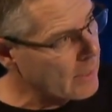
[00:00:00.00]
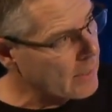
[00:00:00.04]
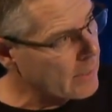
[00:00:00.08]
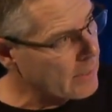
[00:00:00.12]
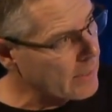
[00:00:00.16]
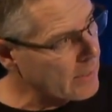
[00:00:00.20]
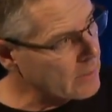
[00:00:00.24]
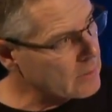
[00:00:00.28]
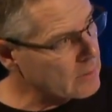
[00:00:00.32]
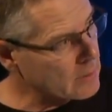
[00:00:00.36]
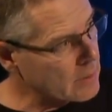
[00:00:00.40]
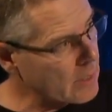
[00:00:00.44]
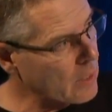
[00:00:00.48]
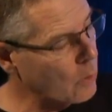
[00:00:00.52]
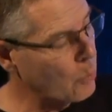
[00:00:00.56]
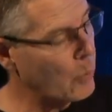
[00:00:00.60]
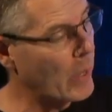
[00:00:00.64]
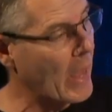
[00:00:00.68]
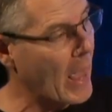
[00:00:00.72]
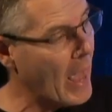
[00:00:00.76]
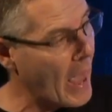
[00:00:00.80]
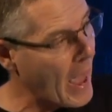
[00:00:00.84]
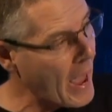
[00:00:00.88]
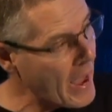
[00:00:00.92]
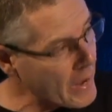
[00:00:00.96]
Let's think
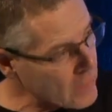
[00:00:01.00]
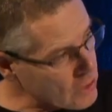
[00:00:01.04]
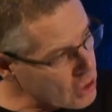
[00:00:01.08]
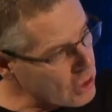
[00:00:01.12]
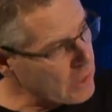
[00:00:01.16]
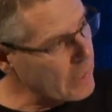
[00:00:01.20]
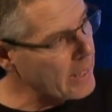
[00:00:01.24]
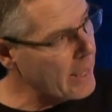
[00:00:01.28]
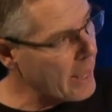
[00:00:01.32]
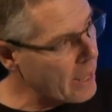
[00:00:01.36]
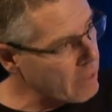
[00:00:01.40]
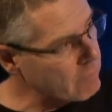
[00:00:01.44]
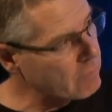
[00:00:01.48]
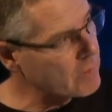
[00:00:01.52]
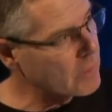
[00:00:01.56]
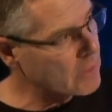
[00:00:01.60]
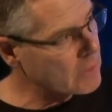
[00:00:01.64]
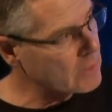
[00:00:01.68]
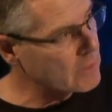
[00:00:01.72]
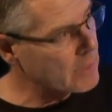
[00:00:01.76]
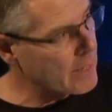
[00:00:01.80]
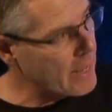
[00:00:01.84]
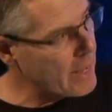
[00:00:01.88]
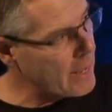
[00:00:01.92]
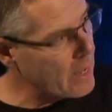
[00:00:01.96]
we actually have
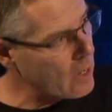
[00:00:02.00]
this now.